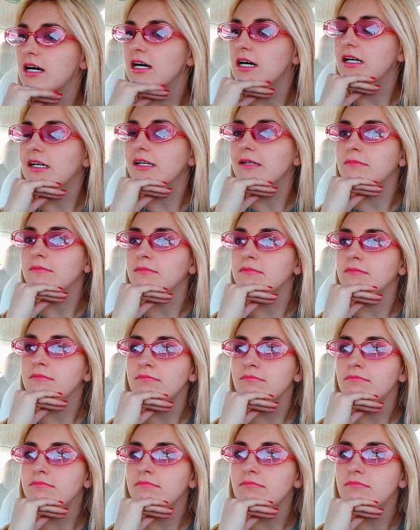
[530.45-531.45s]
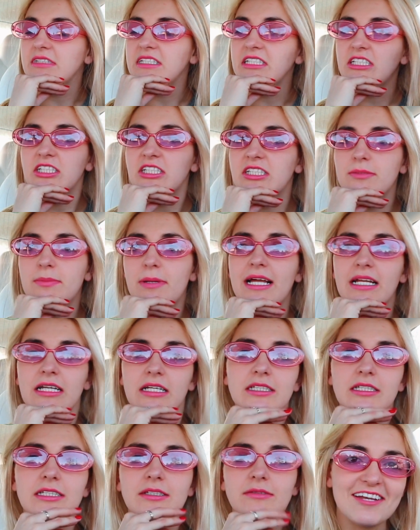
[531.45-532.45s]
Um, it just
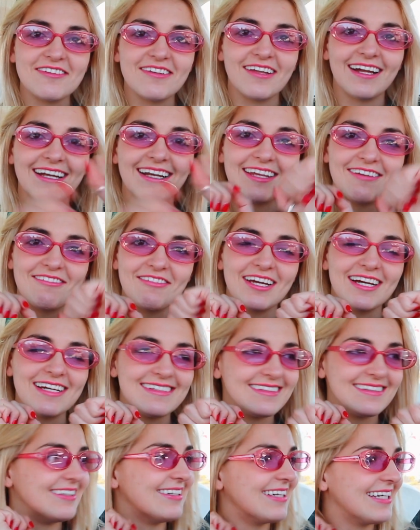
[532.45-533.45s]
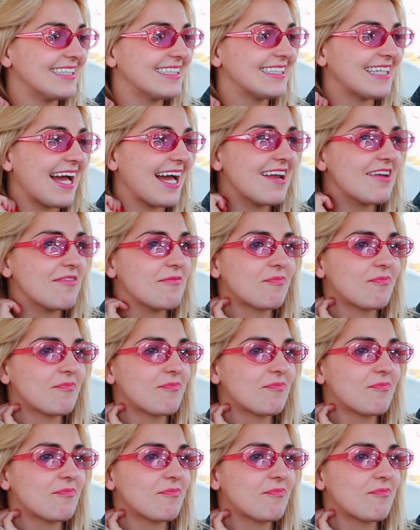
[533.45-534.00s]
depends. So I'd give you guys a little insight.